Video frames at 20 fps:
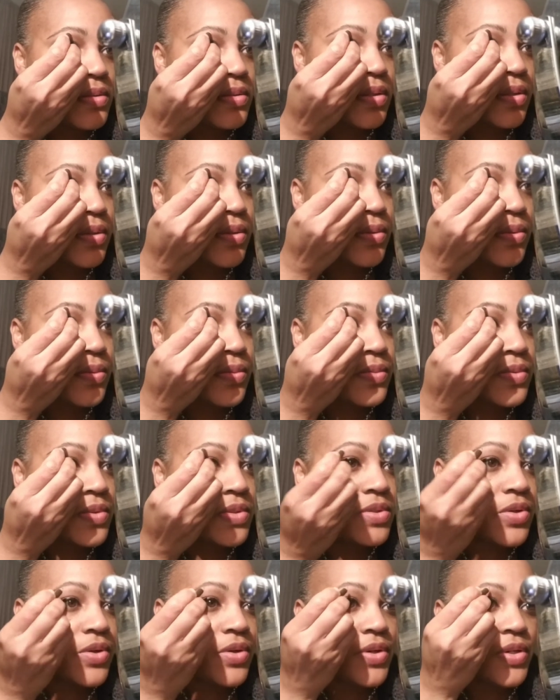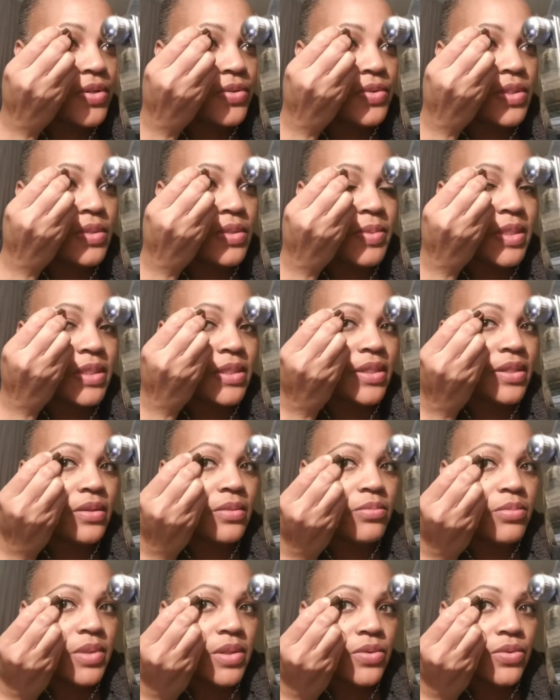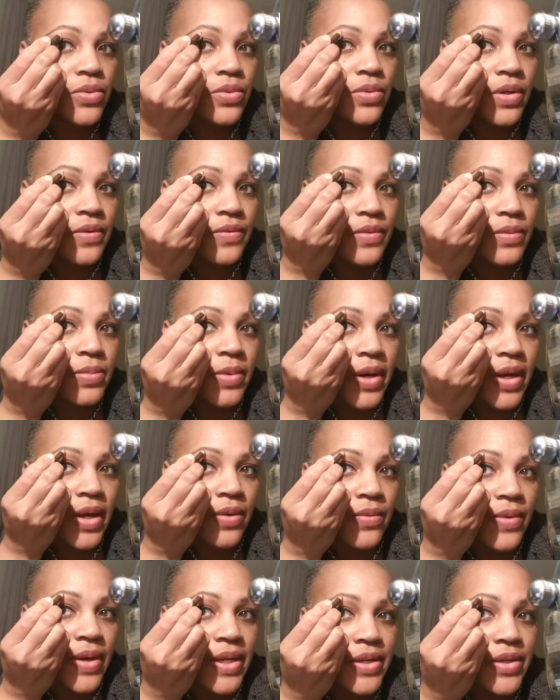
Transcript: So start here, typically in the middle of the brow,